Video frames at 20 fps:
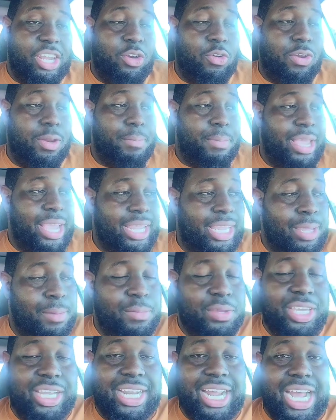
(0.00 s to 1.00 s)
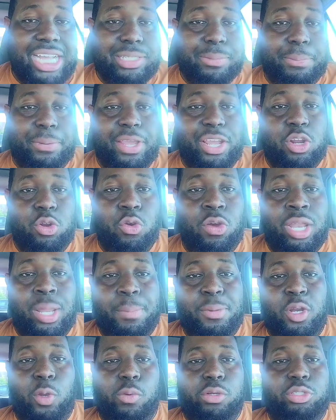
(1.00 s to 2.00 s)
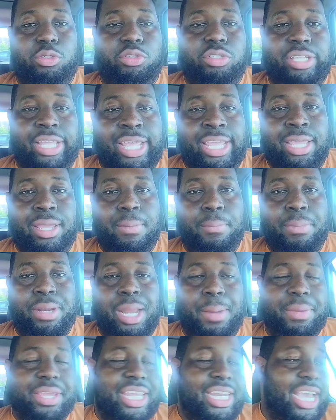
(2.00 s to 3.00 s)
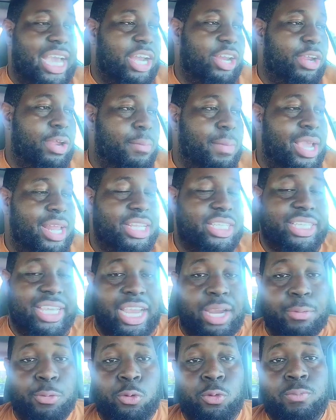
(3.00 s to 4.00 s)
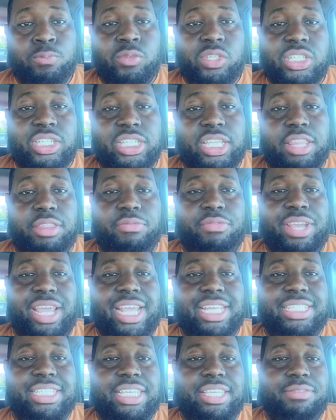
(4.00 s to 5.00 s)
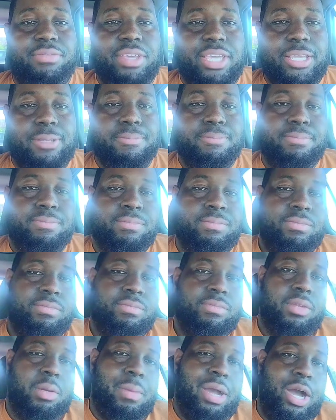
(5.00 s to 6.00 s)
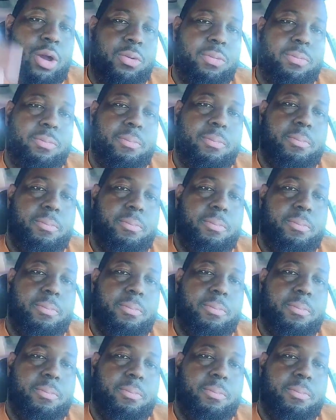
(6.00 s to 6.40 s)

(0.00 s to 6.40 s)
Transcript: on it, man. Give me your guys' opinion on it. Let me know what you think. But I'm going to get out of here, man. This is Gabriel. This is Other Fan TV. I'm out.